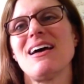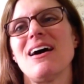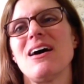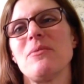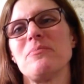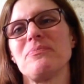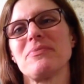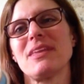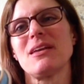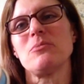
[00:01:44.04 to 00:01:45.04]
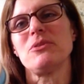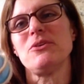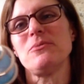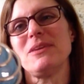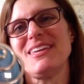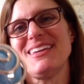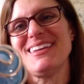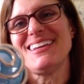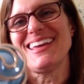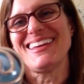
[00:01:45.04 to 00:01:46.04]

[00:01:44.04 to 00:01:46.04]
like a blue bead,